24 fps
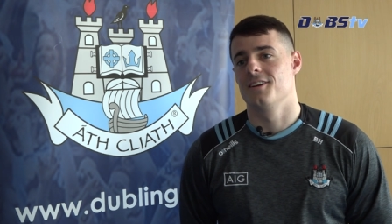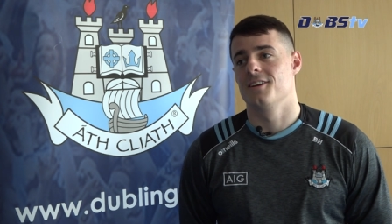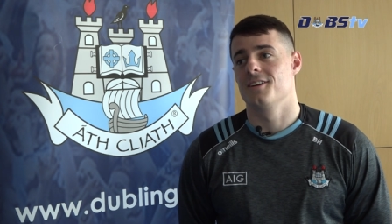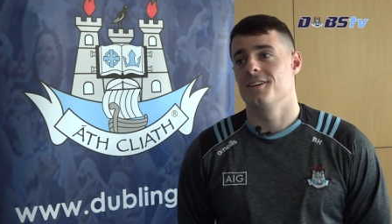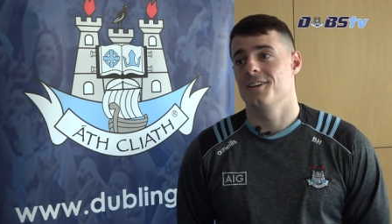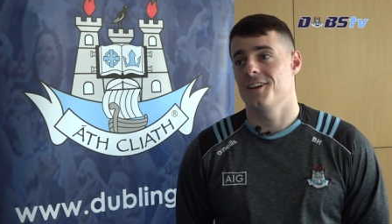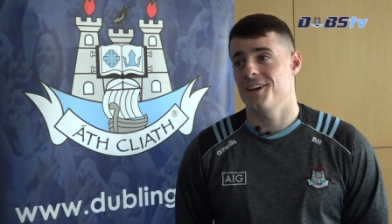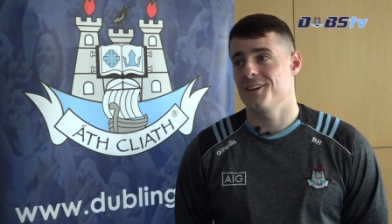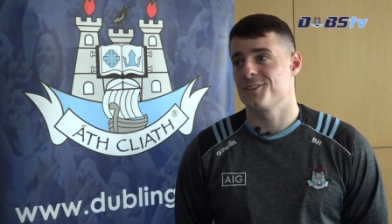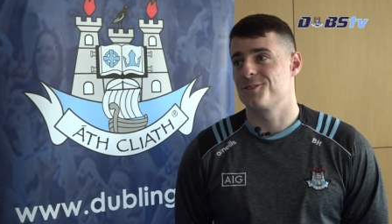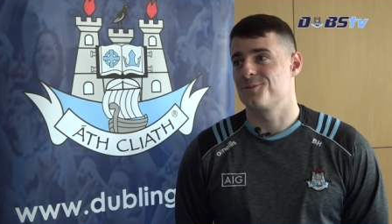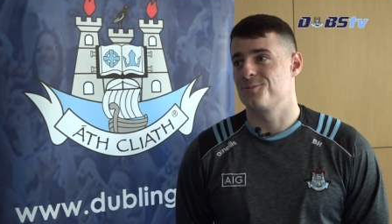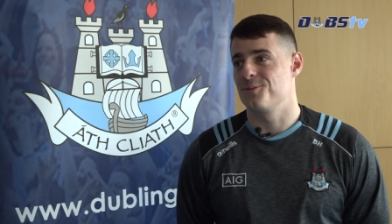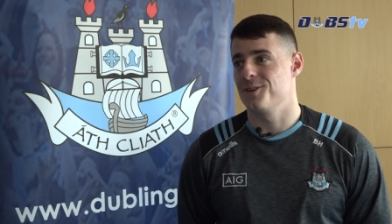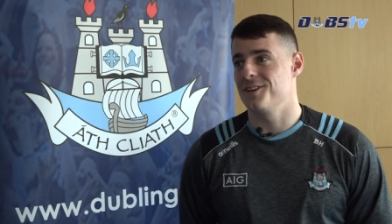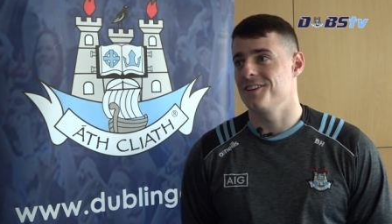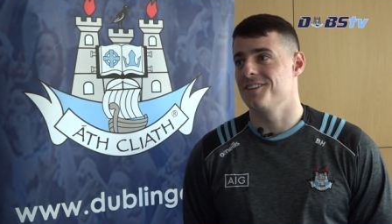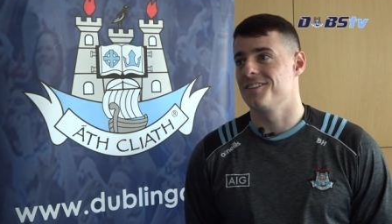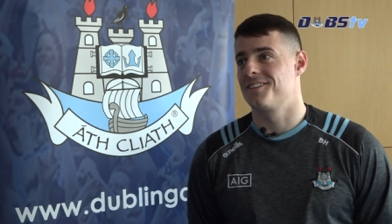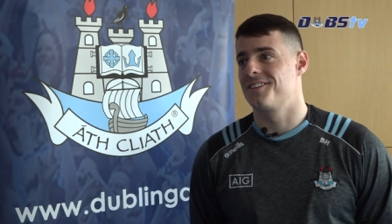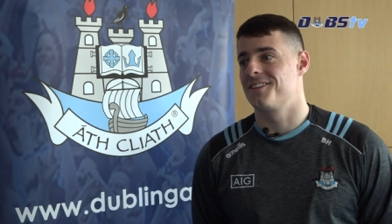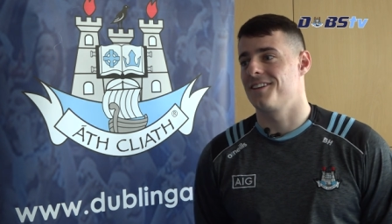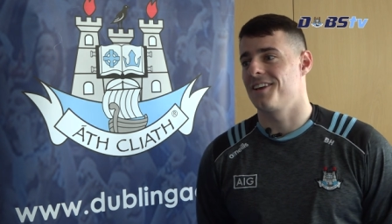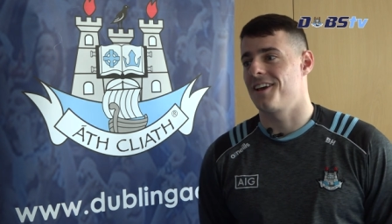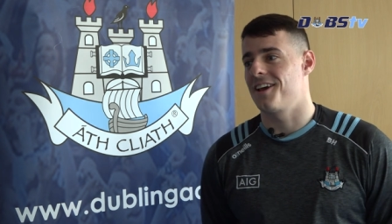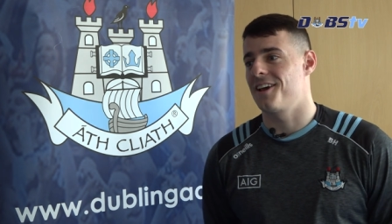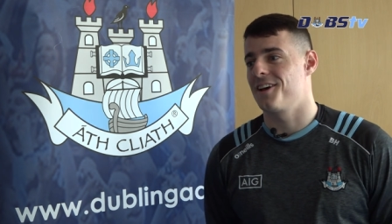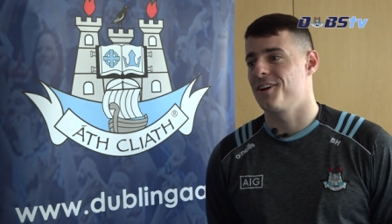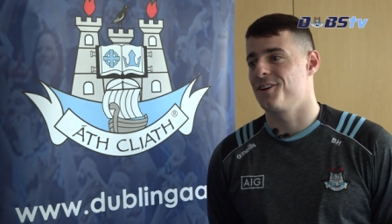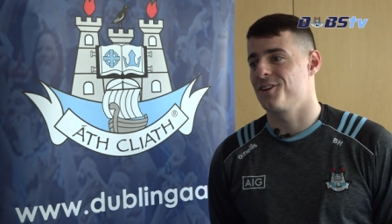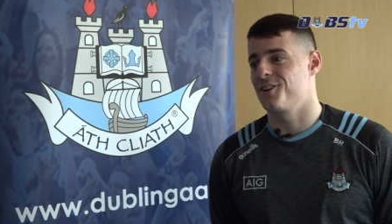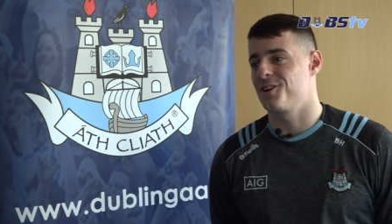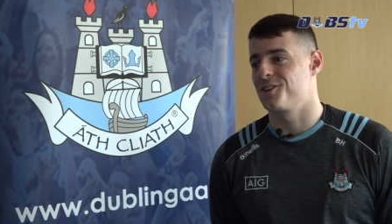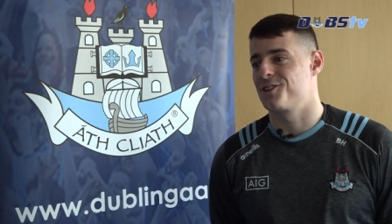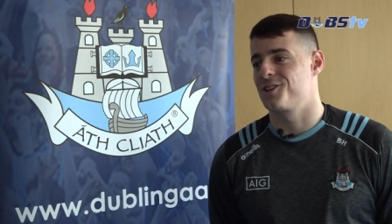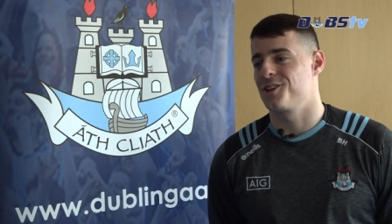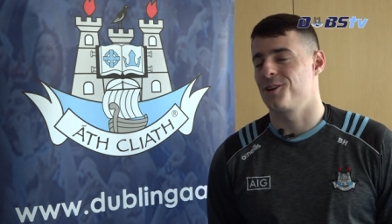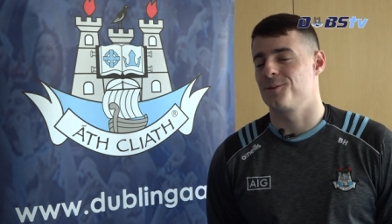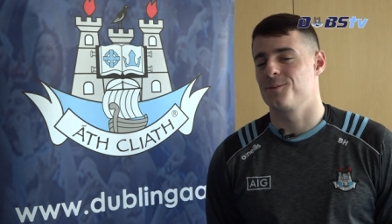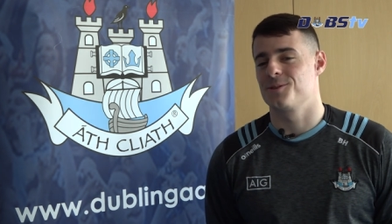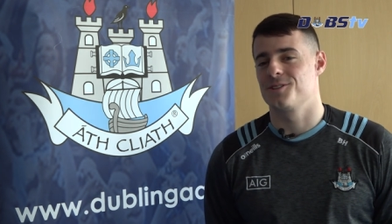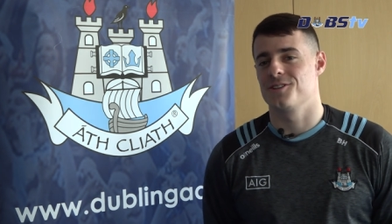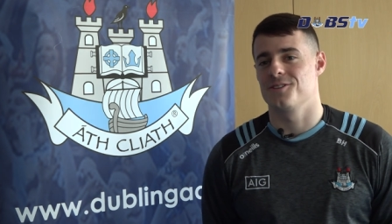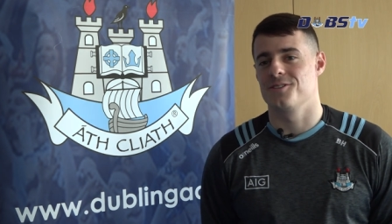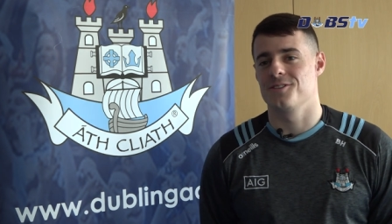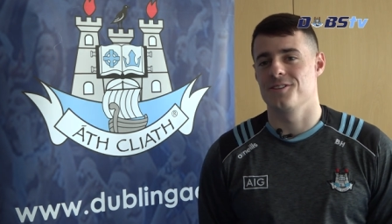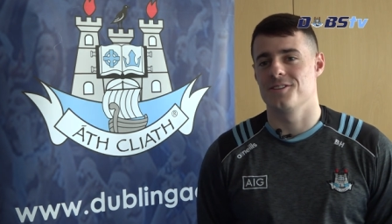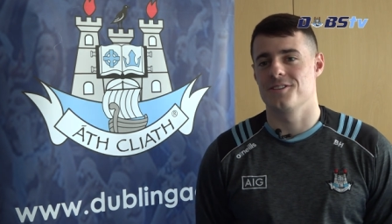Yeah, it's brilliant. I got the
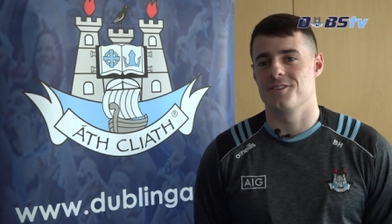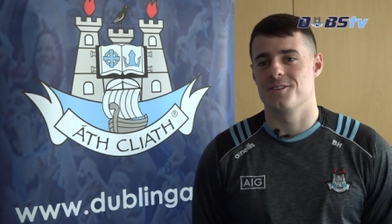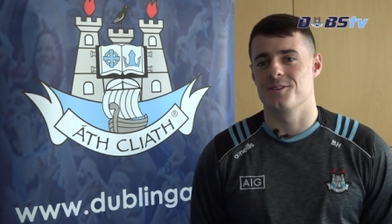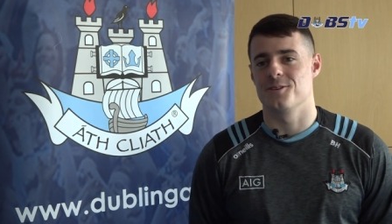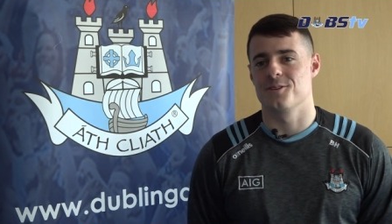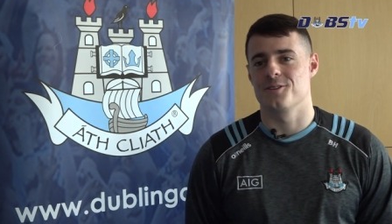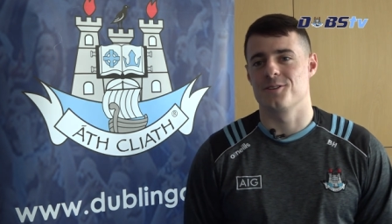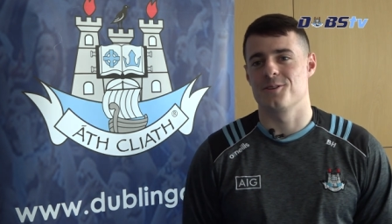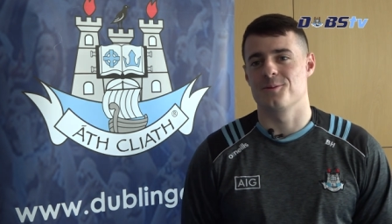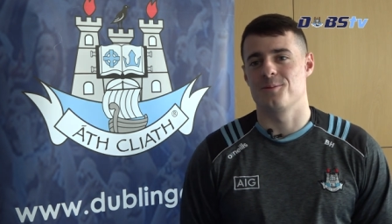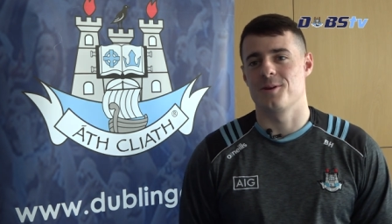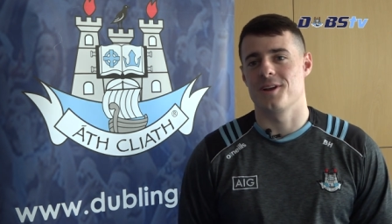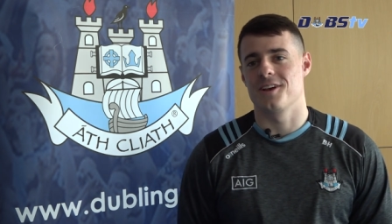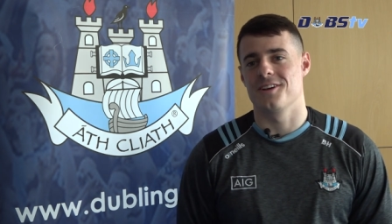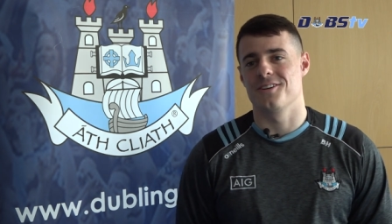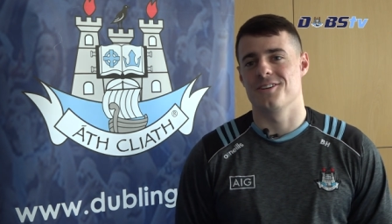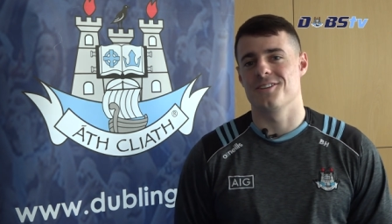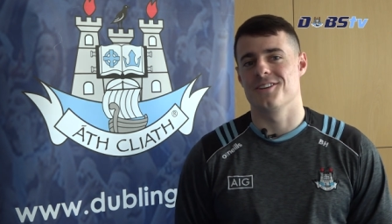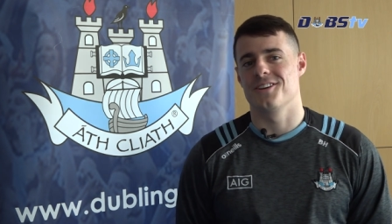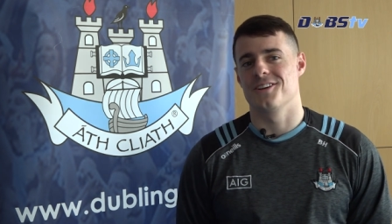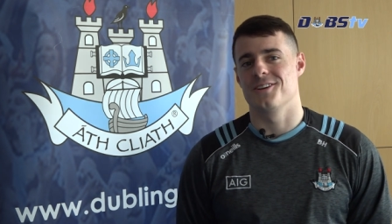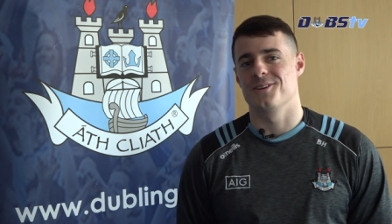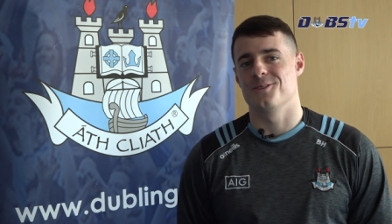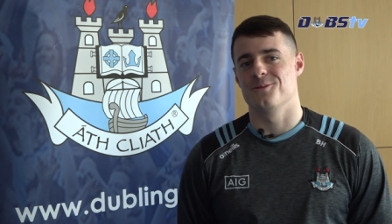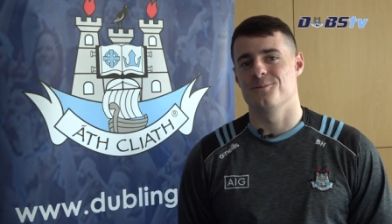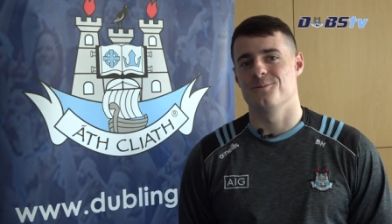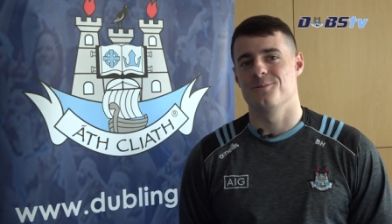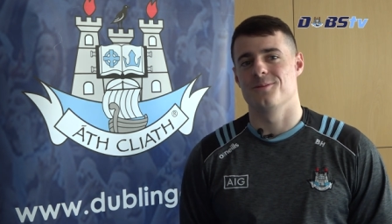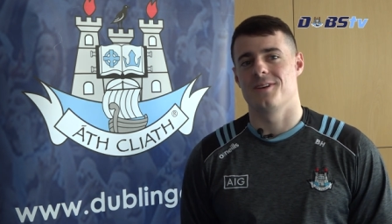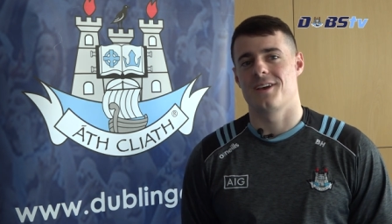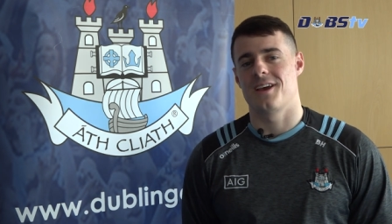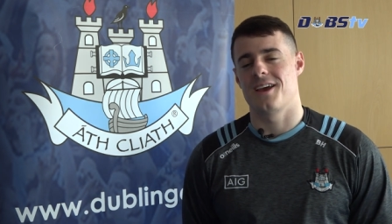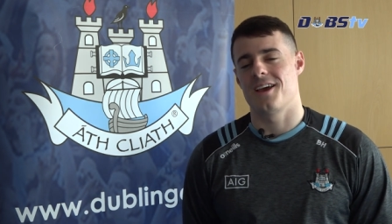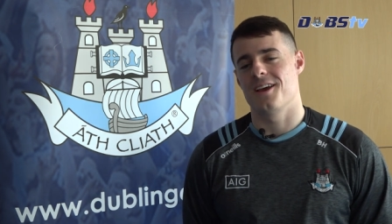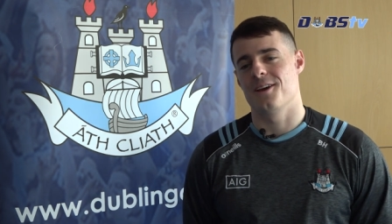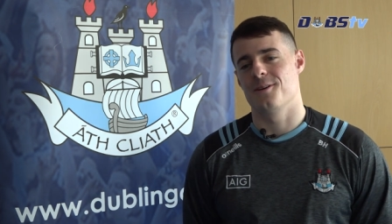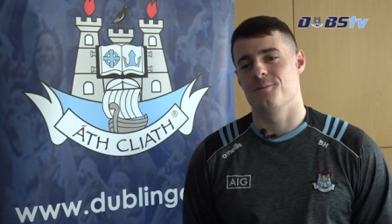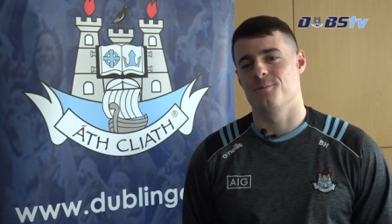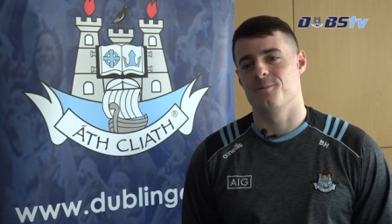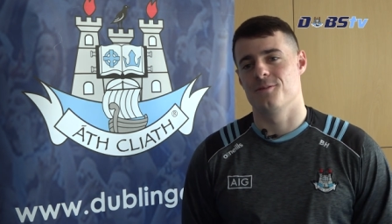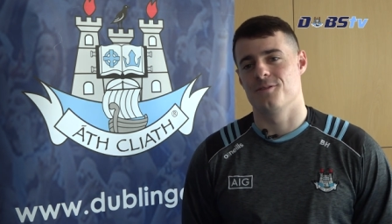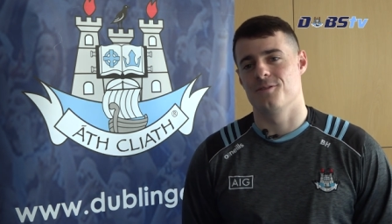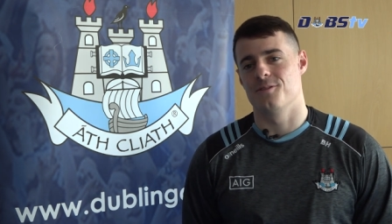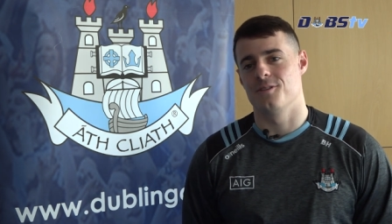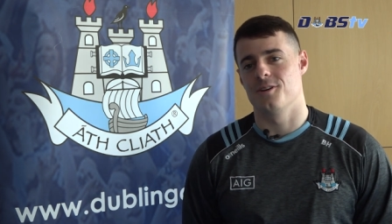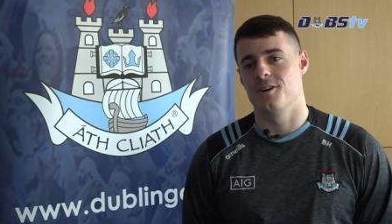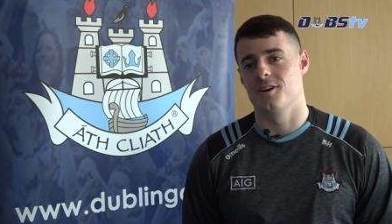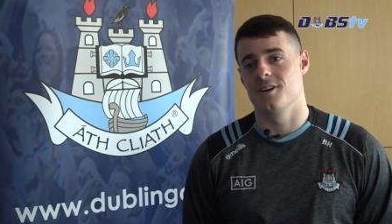opportunity to play under him
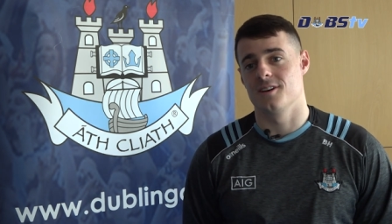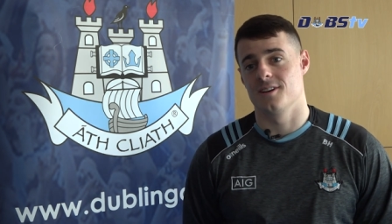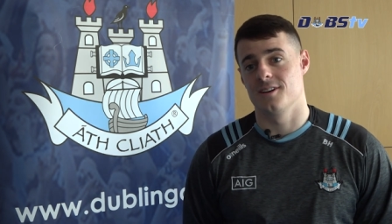before,